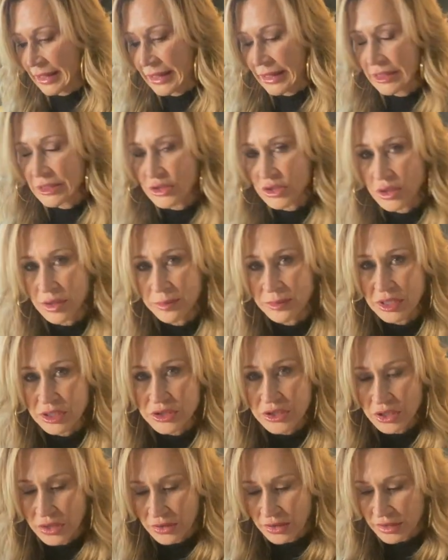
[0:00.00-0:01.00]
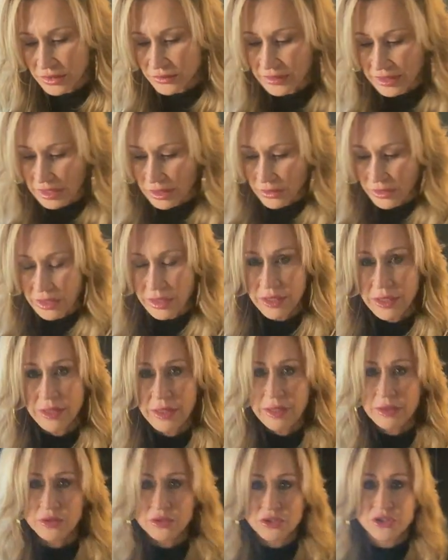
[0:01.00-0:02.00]
And so I'm going to turn it around.
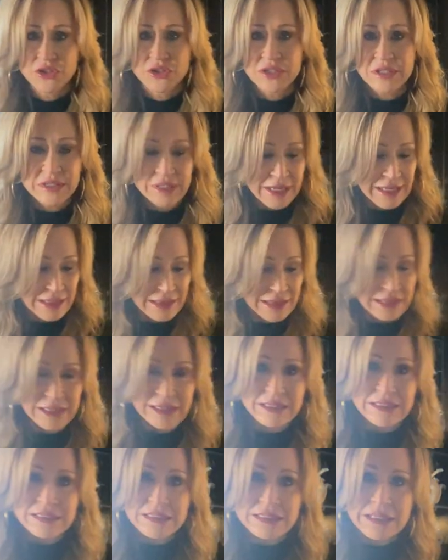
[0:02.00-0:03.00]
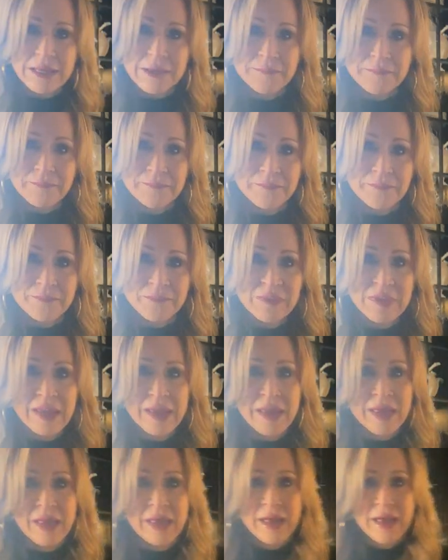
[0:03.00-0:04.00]
It looks just like this.
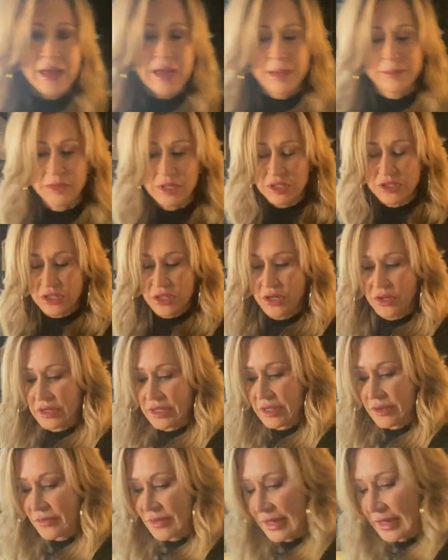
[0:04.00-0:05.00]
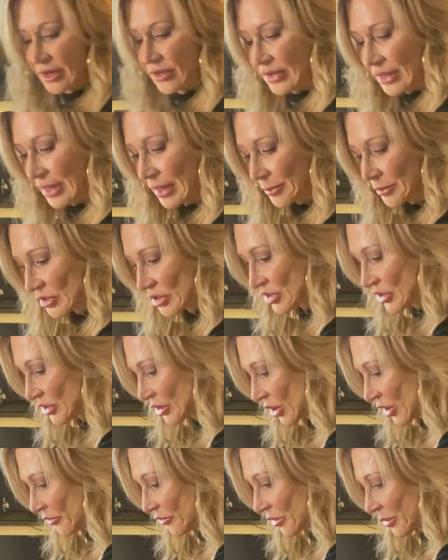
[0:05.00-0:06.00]
I'm going to turn it around and I'm going to
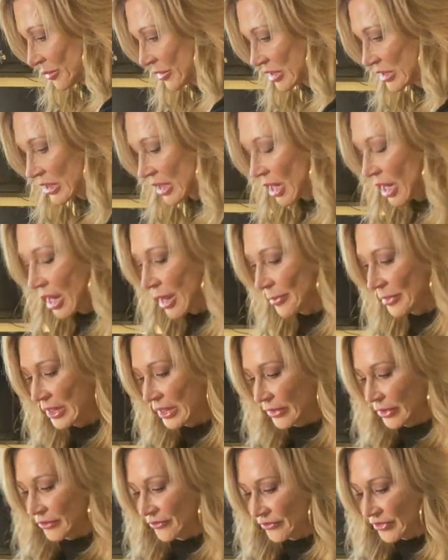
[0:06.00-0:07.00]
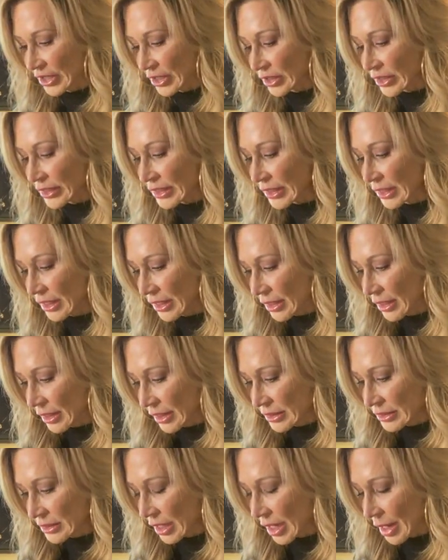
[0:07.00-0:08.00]
start from the top. And on the very
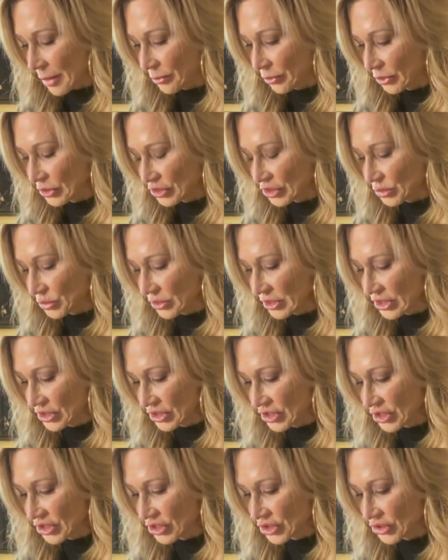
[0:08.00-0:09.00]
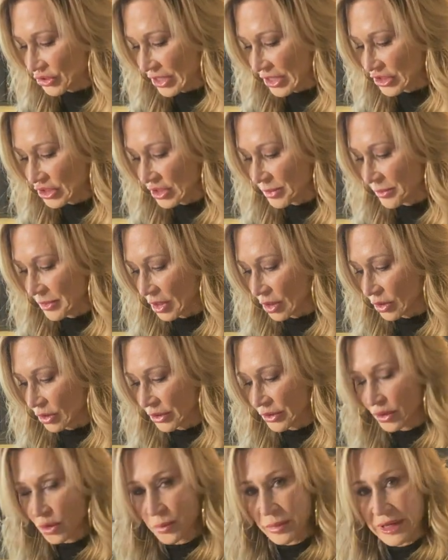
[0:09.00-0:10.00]
top ones, you want to just stretch them a
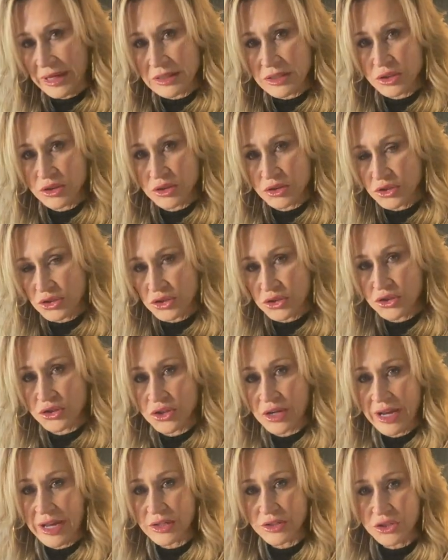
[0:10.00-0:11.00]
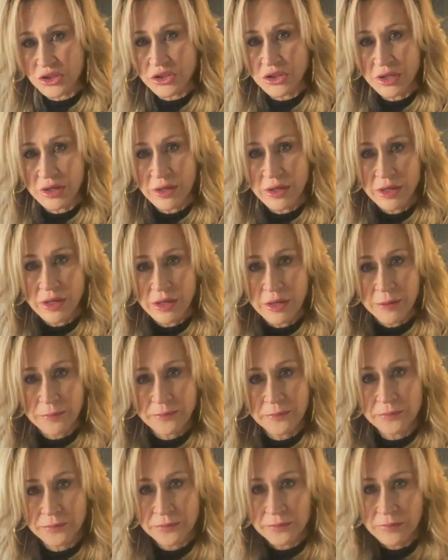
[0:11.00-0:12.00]
little bit. So you stretch
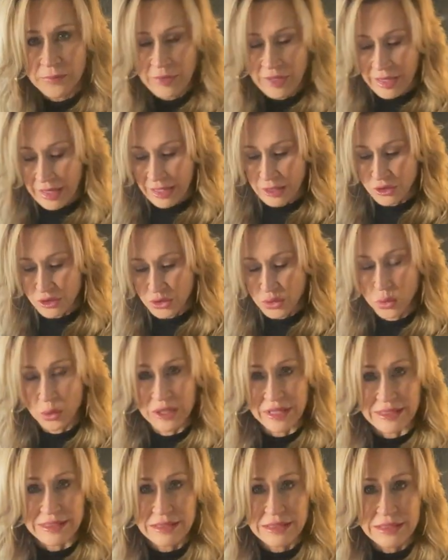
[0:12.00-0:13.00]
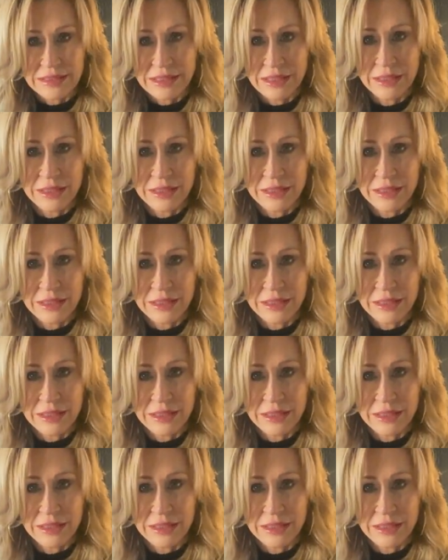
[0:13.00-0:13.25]
and twist.